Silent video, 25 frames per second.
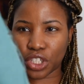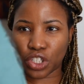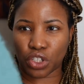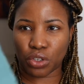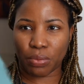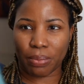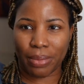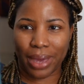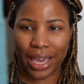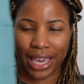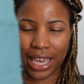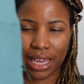
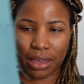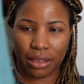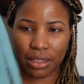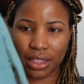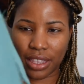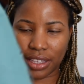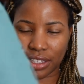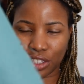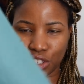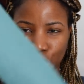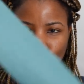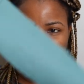to make
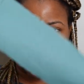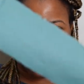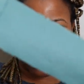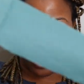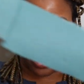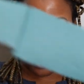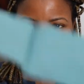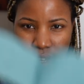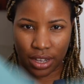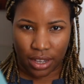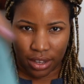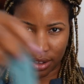the,
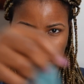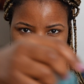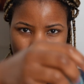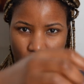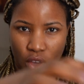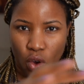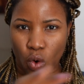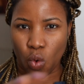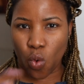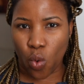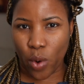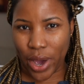the
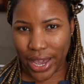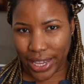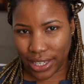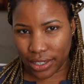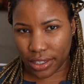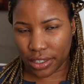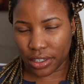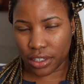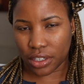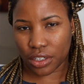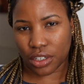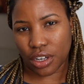
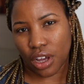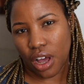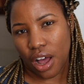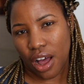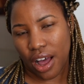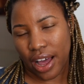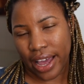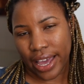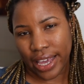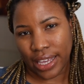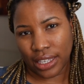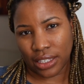waist
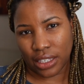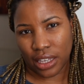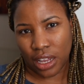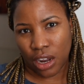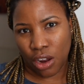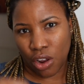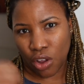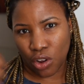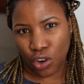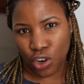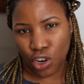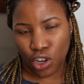ties a
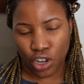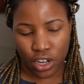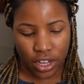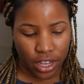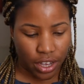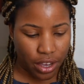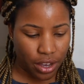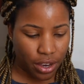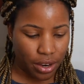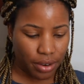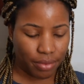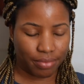lot
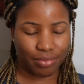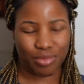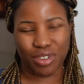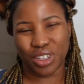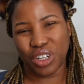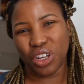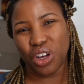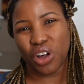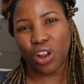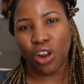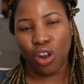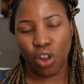longer. Well,
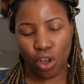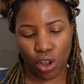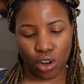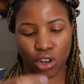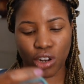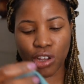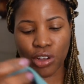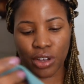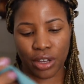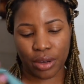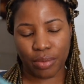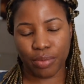not a lot
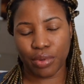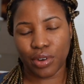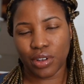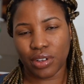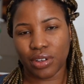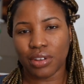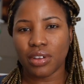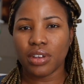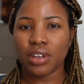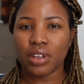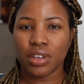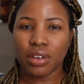longer,
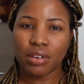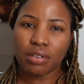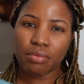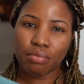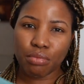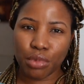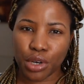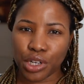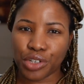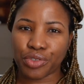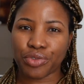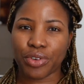but
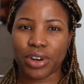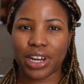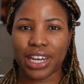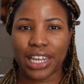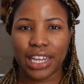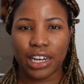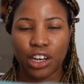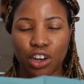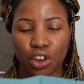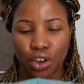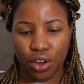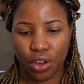
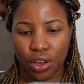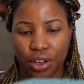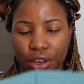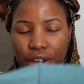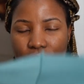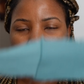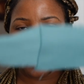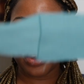moderately longer